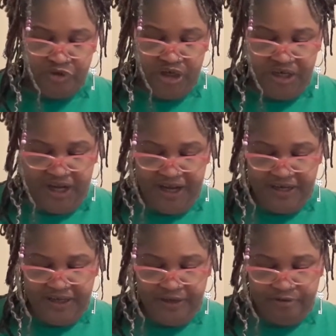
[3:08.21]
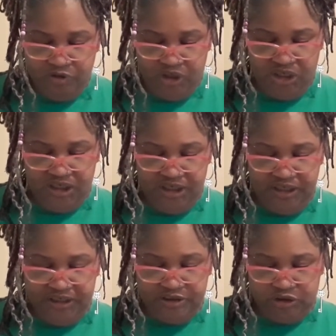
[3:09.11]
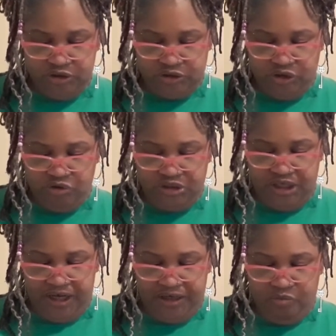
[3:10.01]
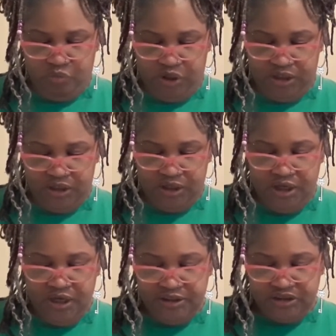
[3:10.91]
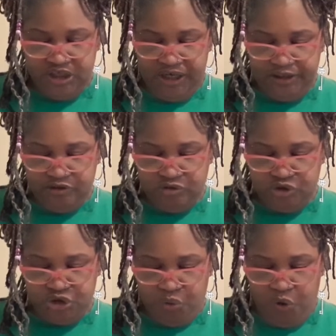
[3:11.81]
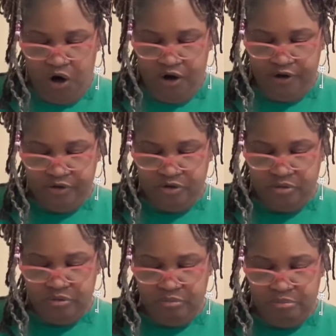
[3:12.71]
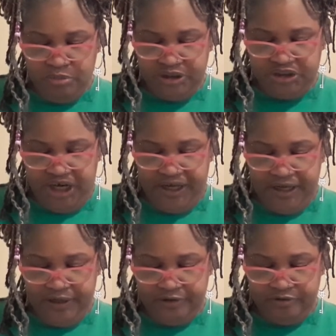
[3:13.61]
In Haiti, he is associated with Saint Gerard Majea.